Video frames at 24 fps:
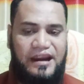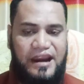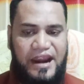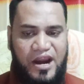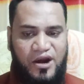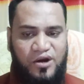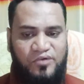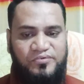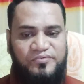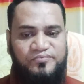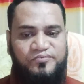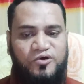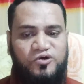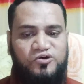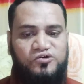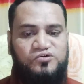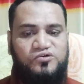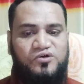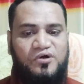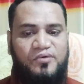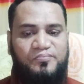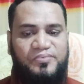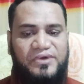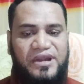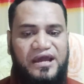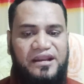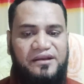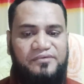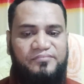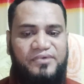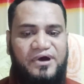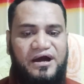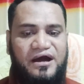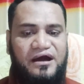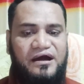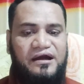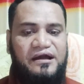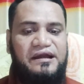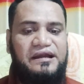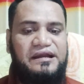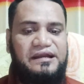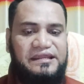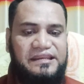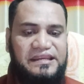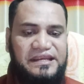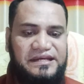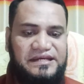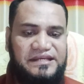Adobe Photoshop, Canva,
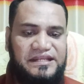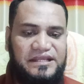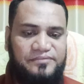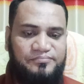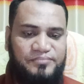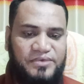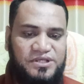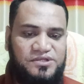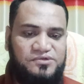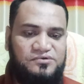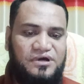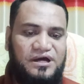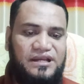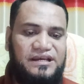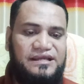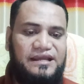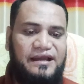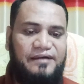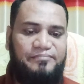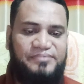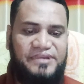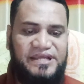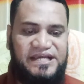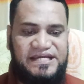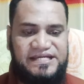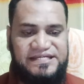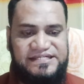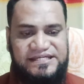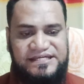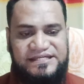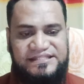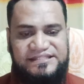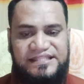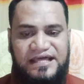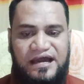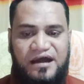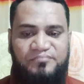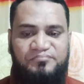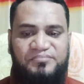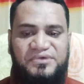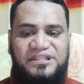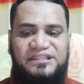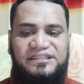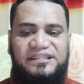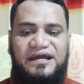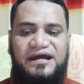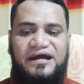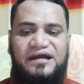creating visually application
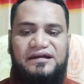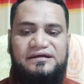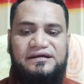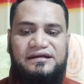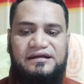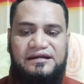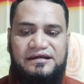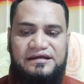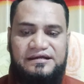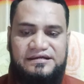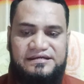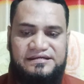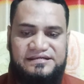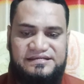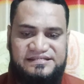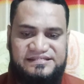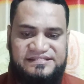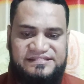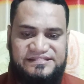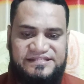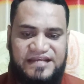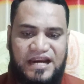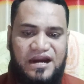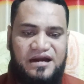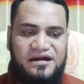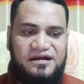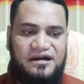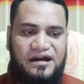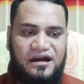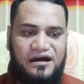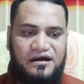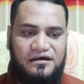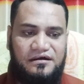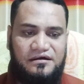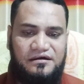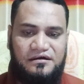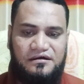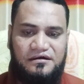thumbnail that standard